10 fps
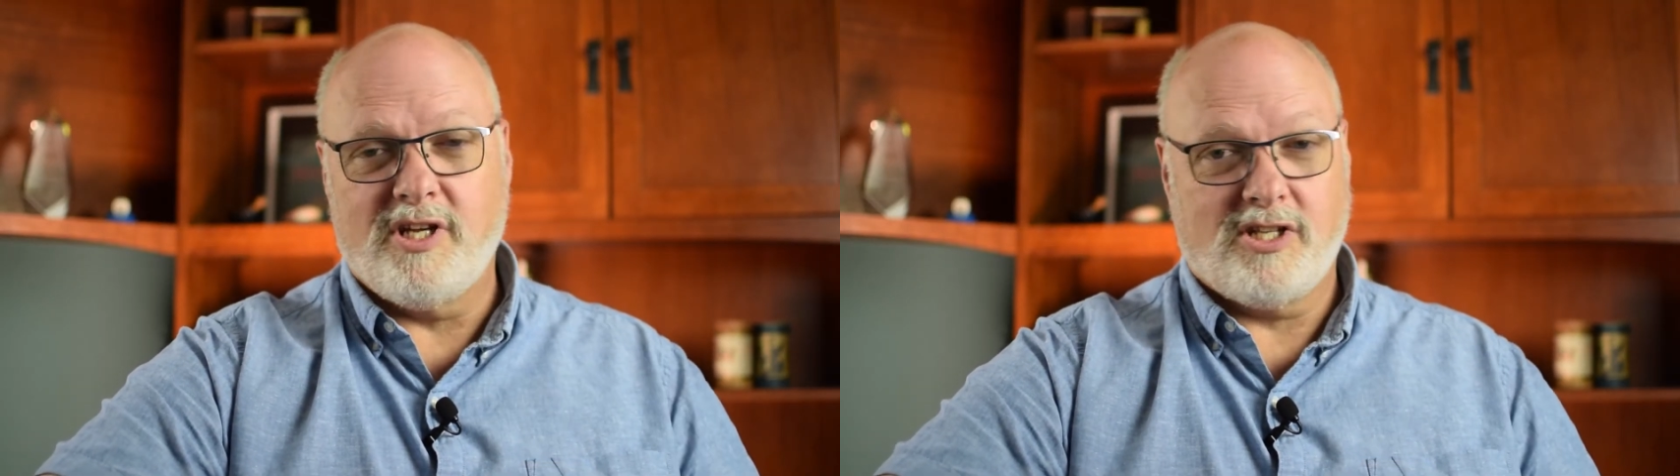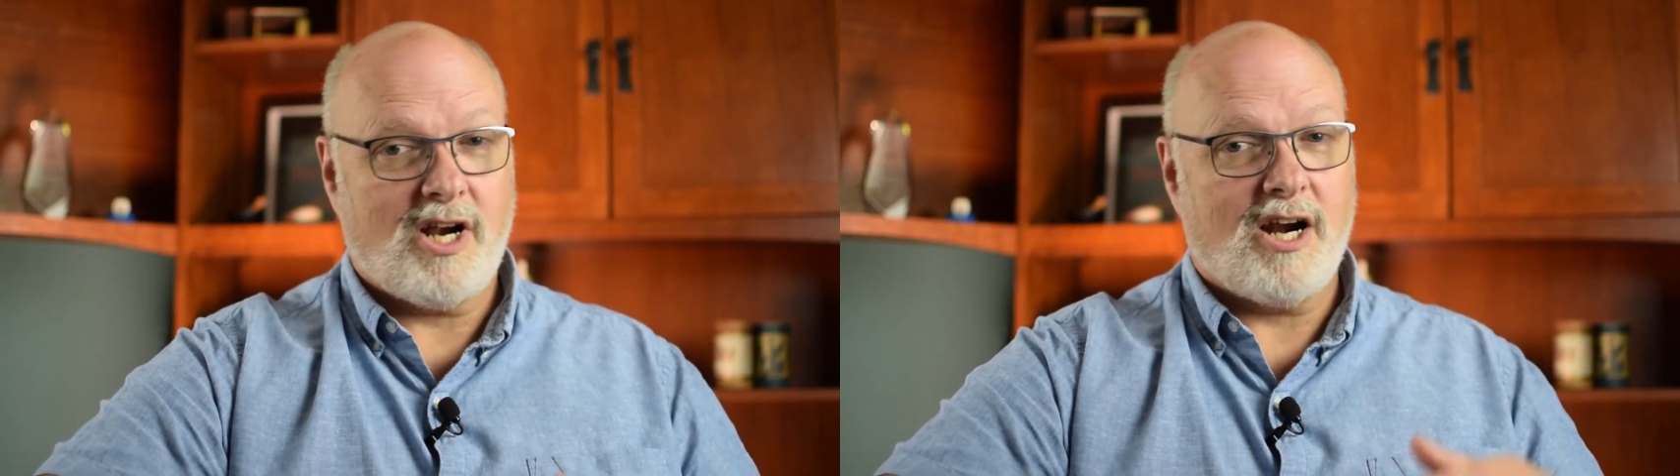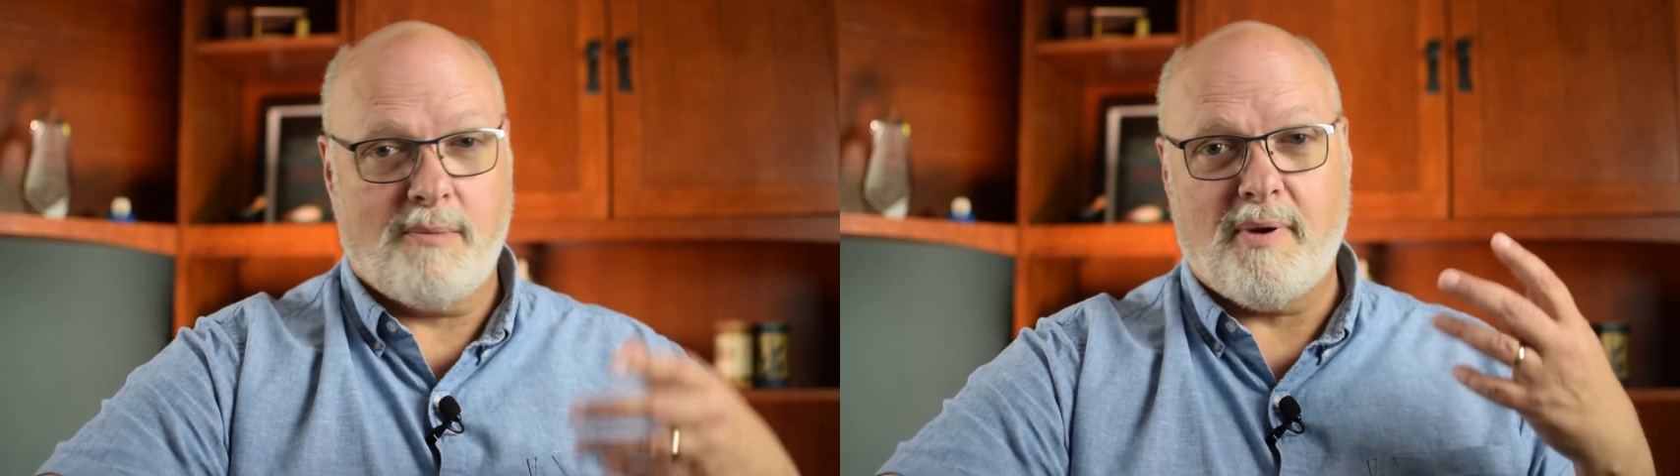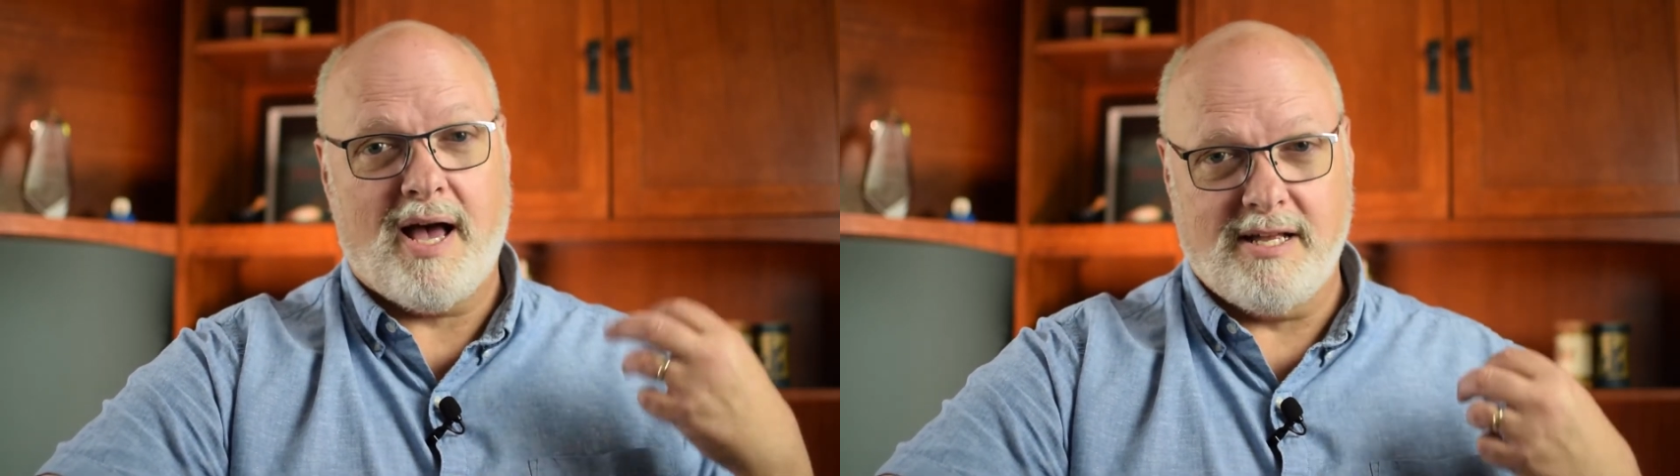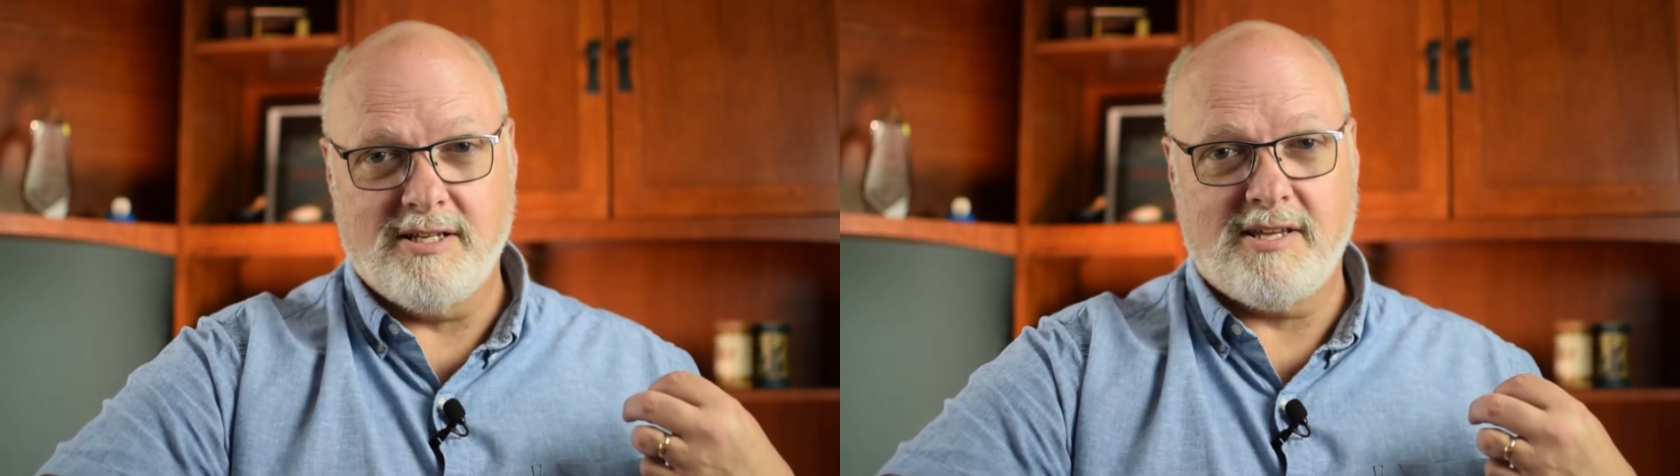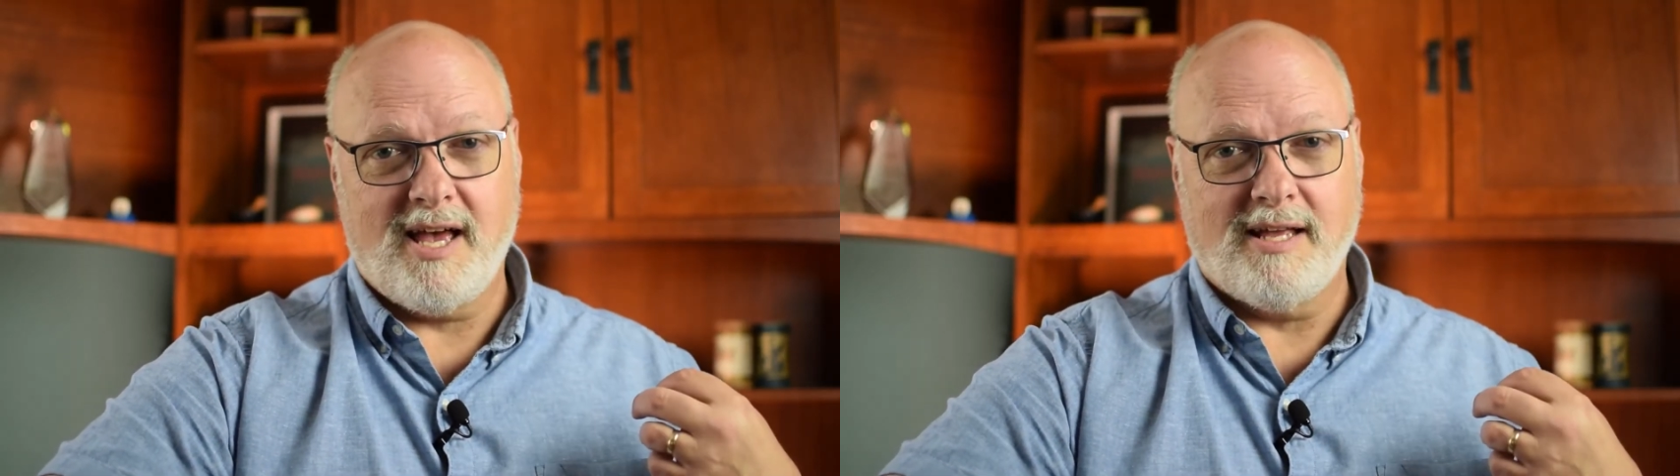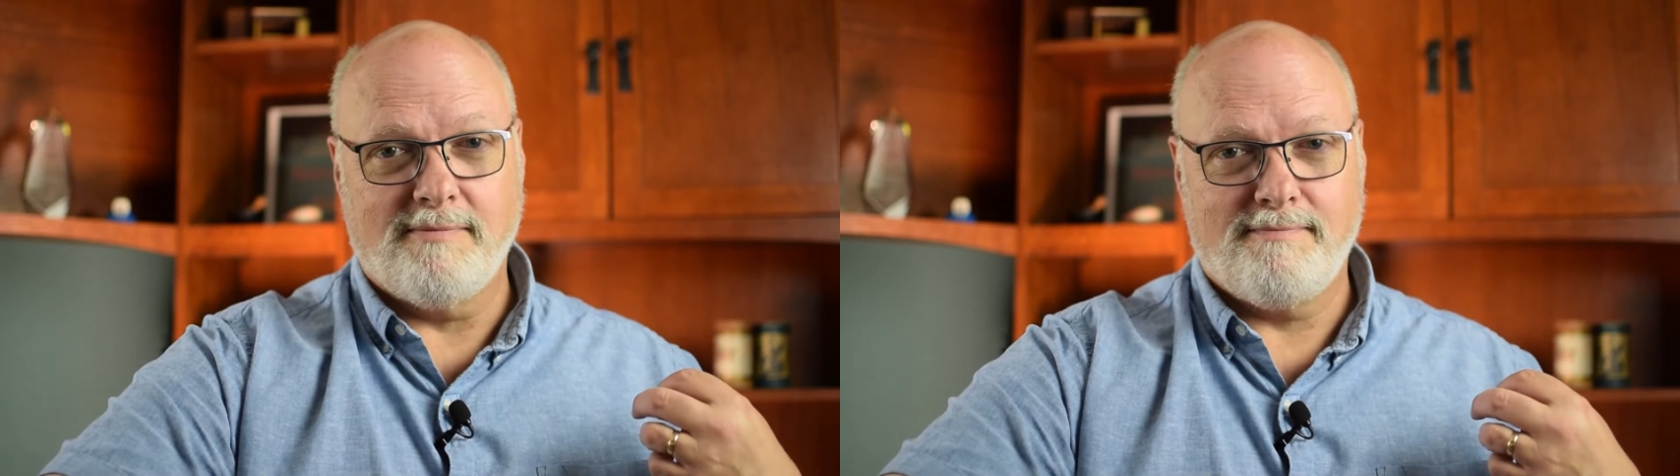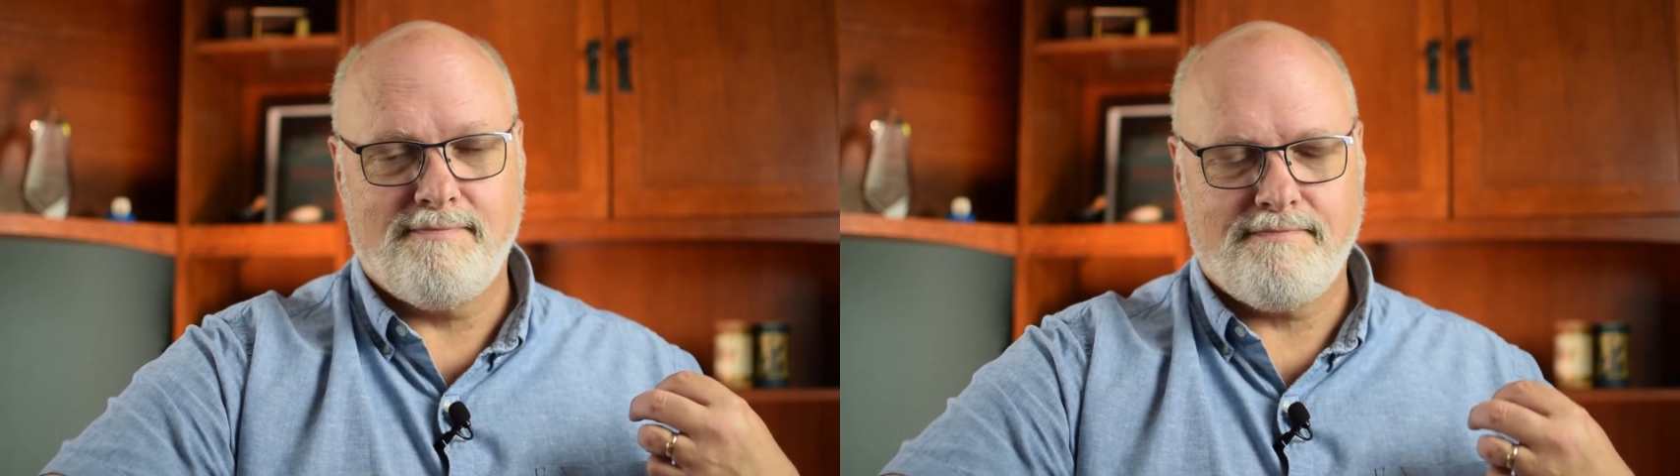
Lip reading: guitar up behind his head,